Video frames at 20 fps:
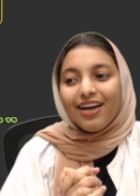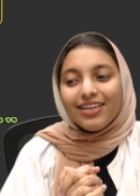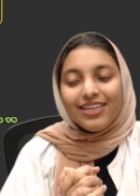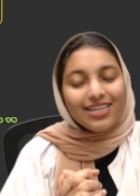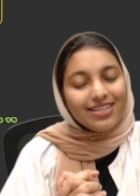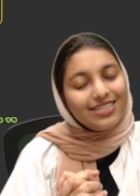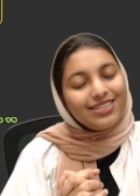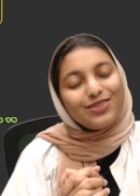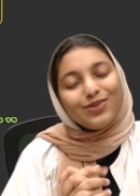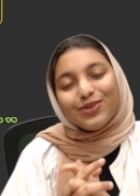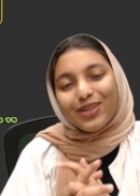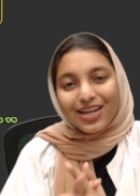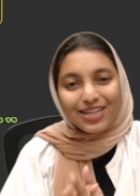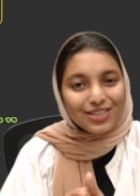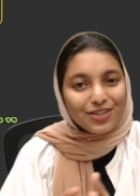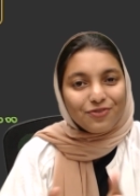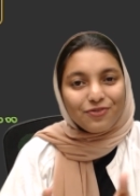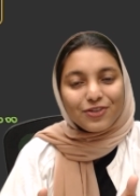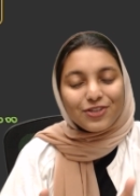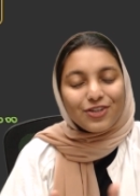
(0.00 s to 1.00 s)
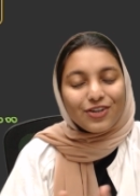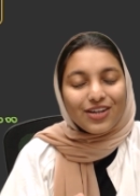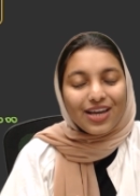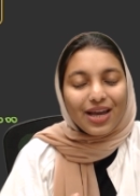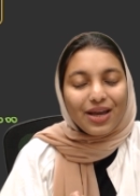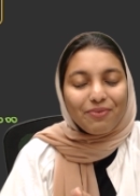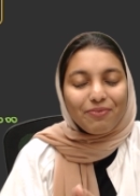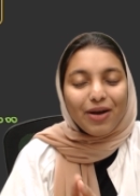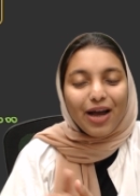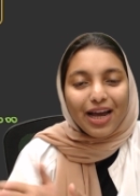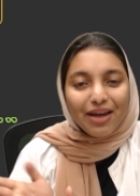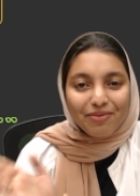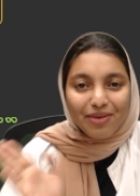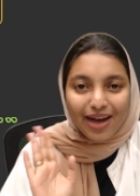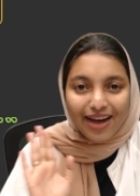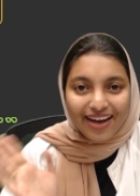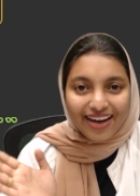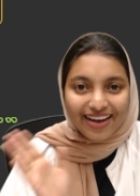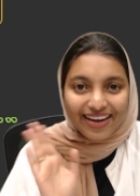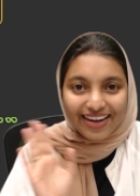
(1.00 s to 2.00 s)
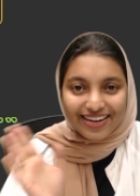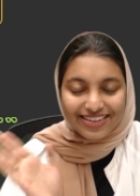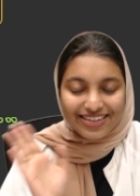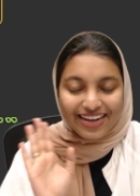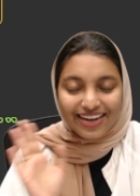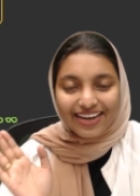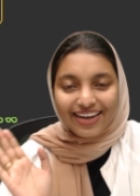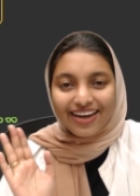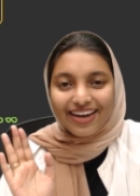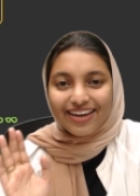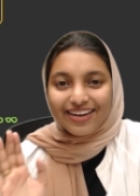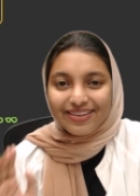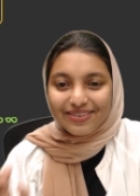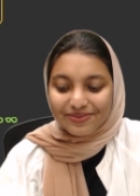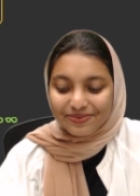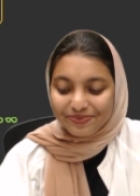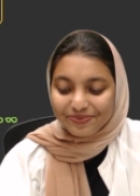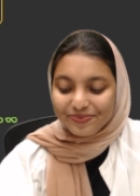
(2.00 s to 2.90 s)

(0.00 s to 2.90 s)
Yes, so that's it for today. Bye-bye and take care.